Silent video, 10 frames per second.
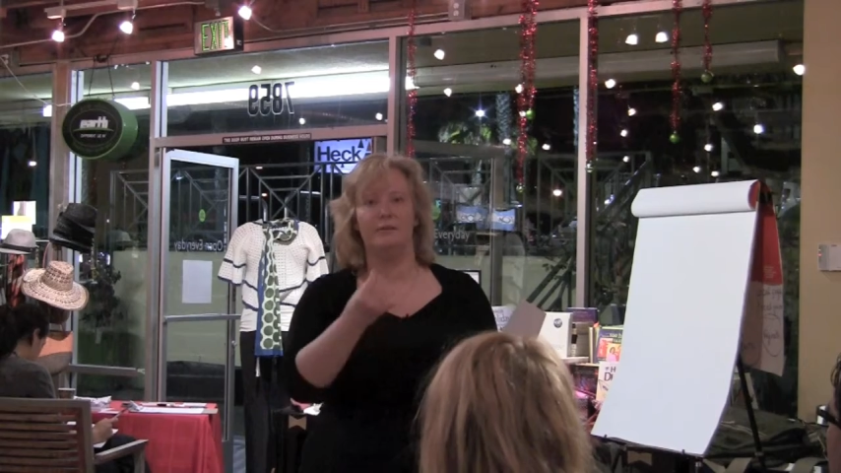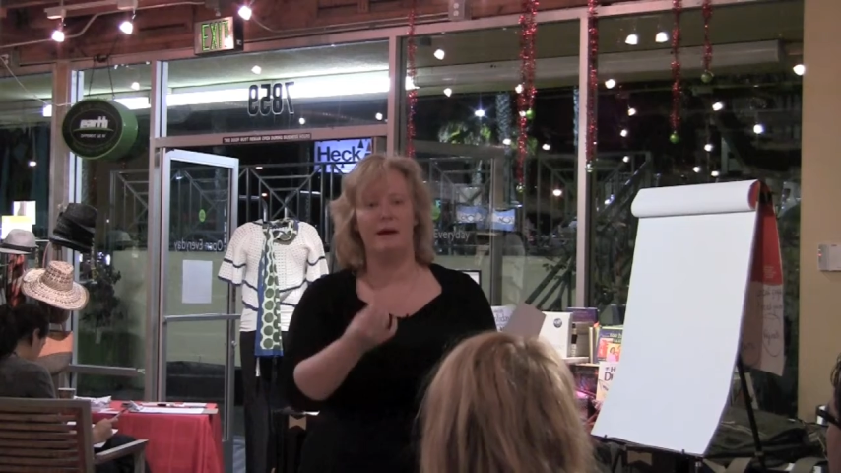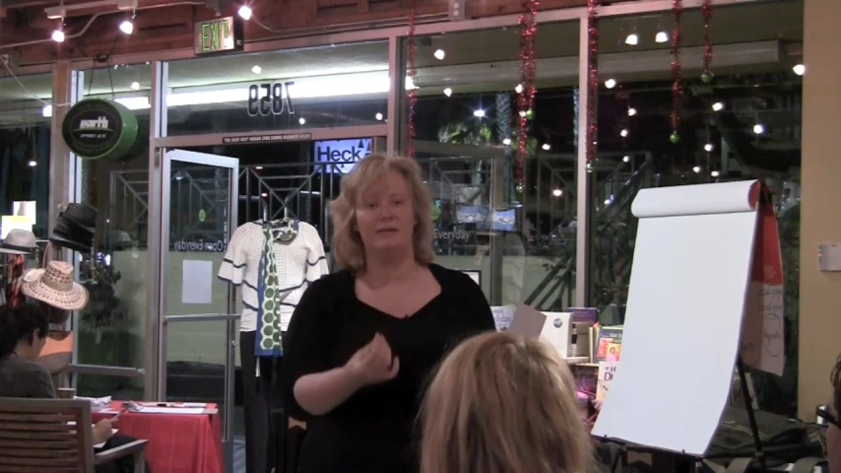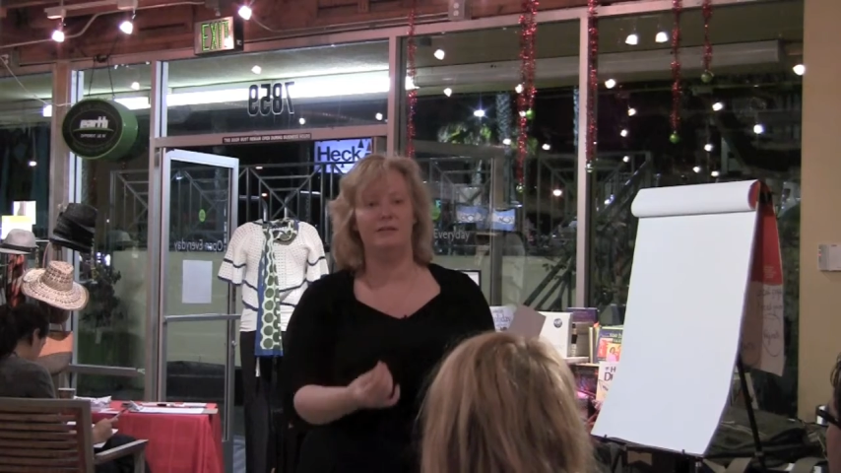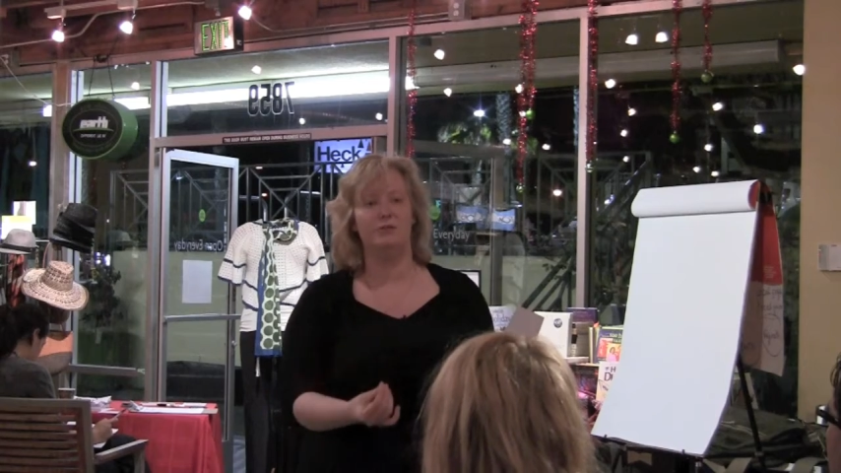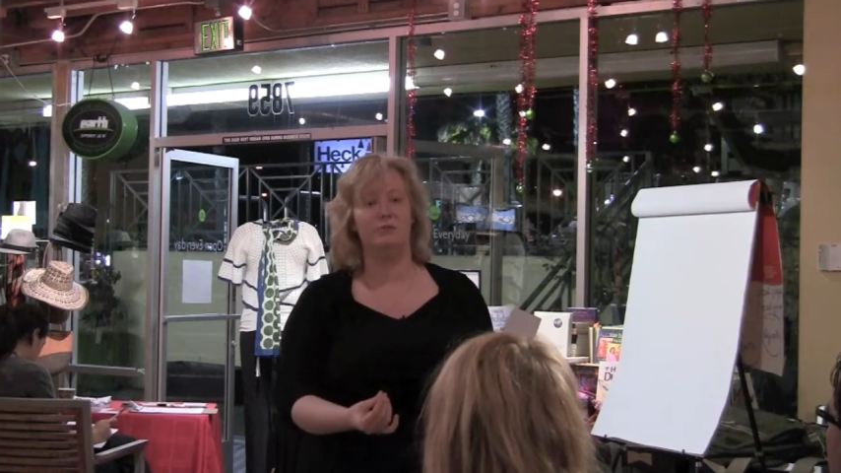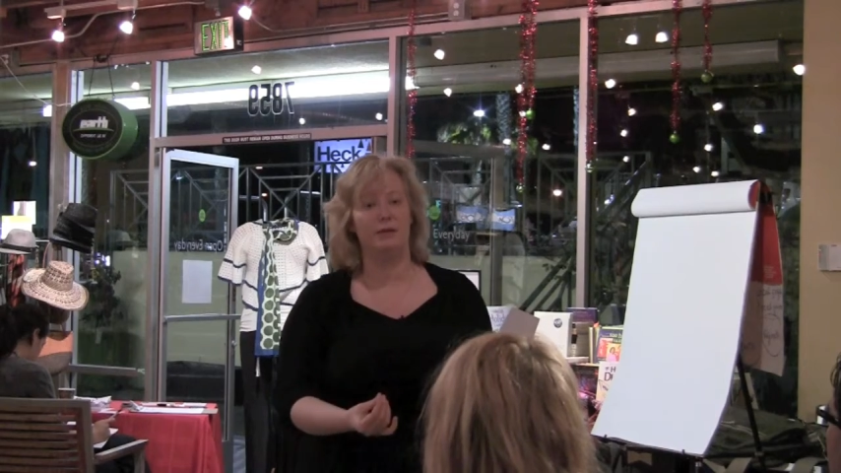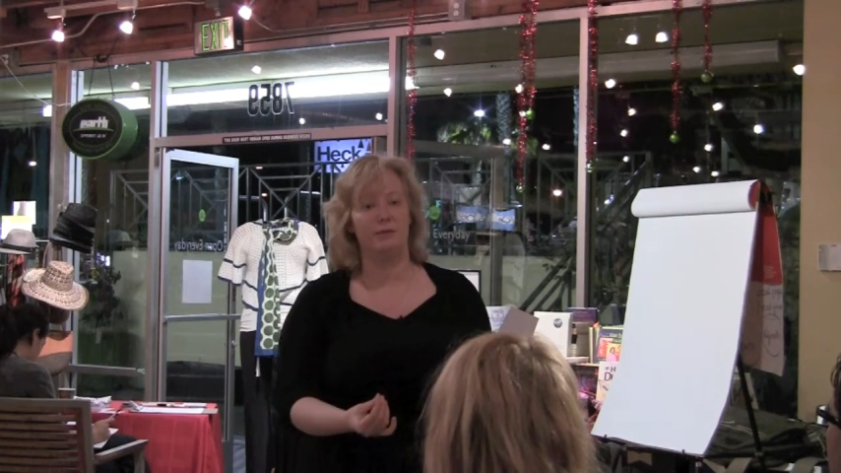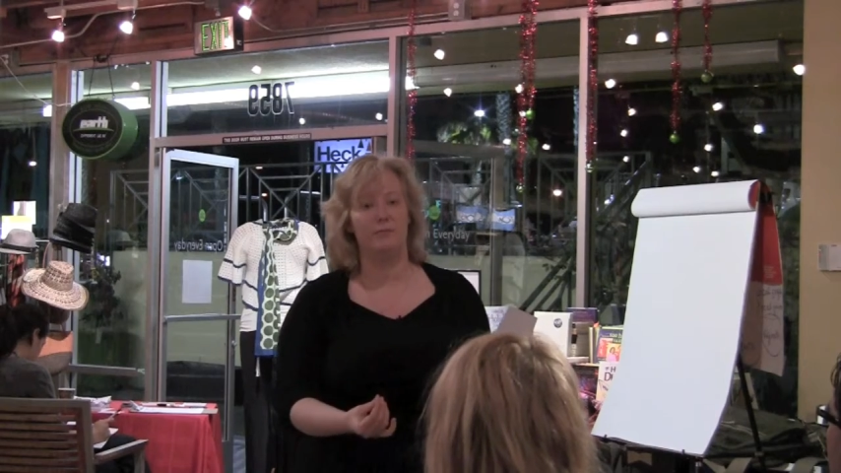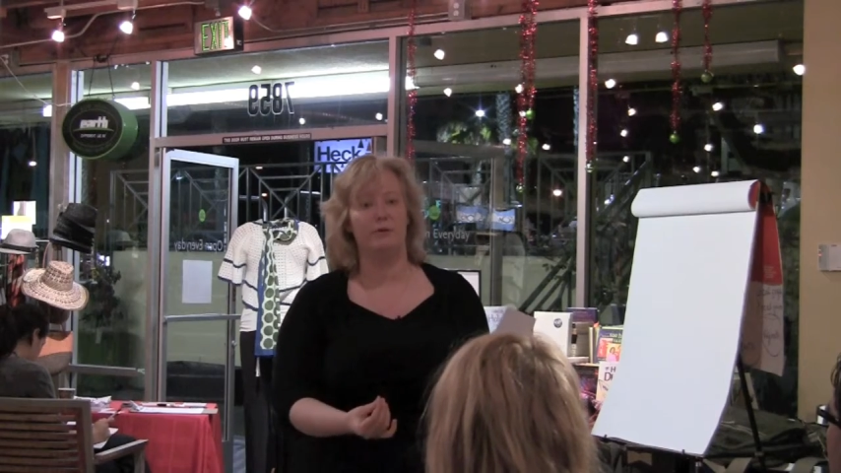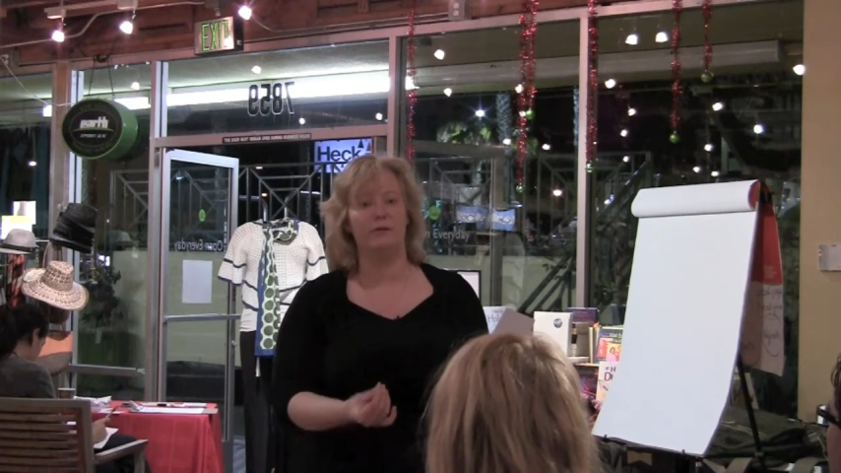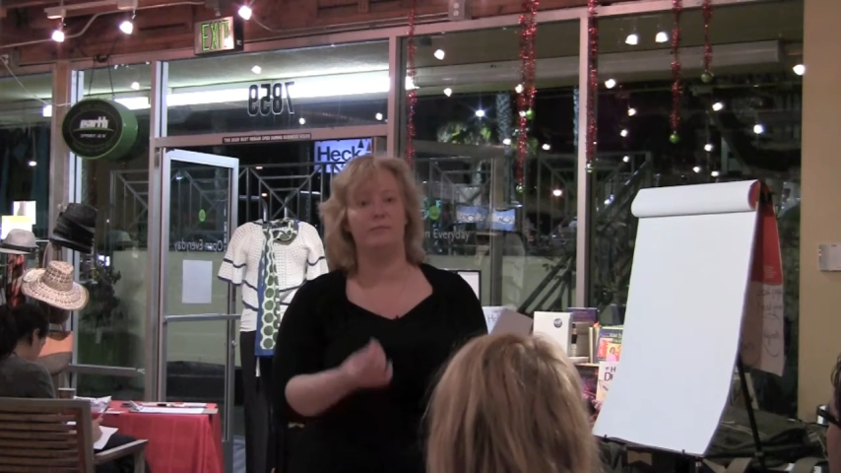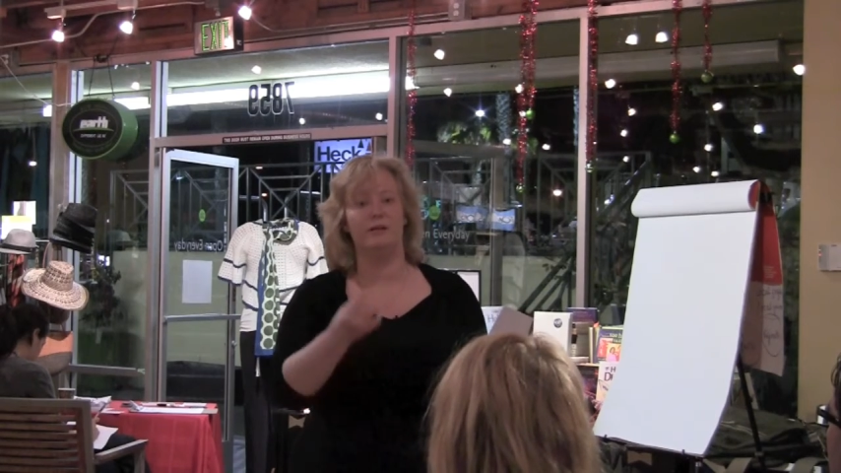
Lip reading: around it is really important,